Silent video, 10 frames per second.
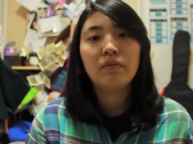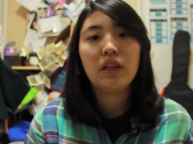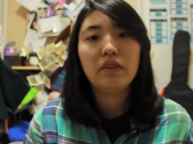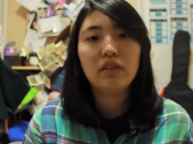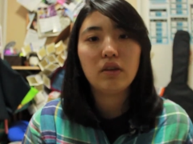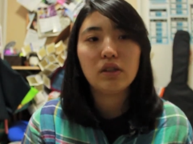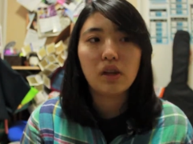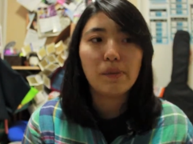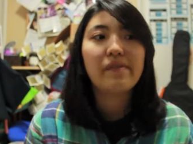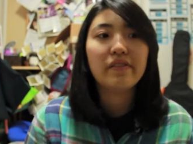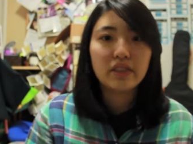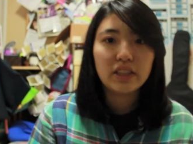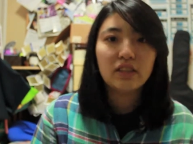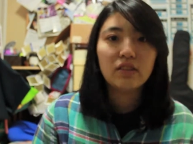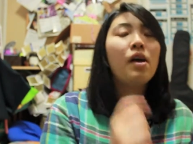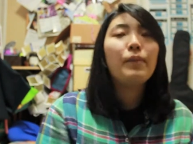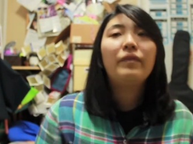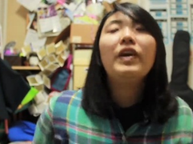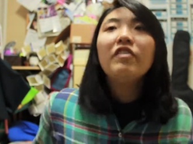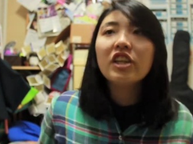Even though he's not my favorite. My
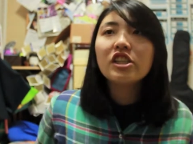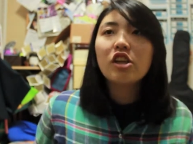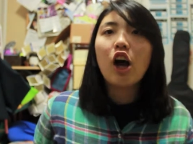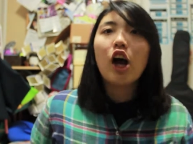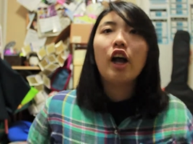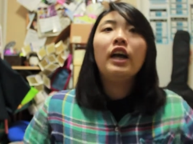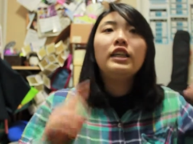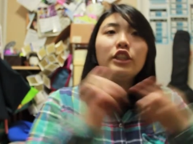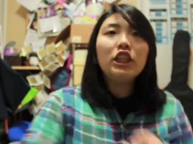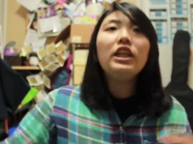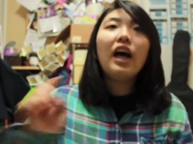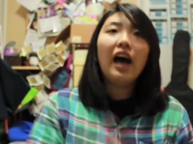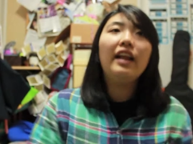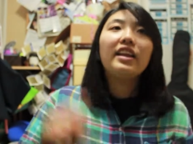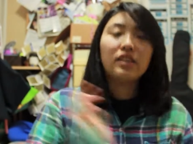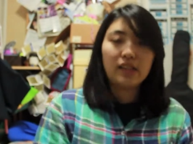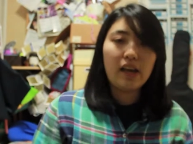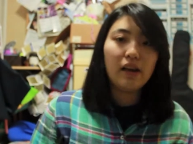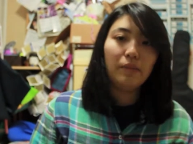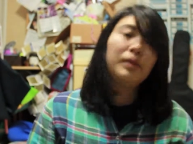favorites are Gina, Alex,
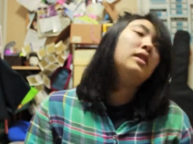Sam.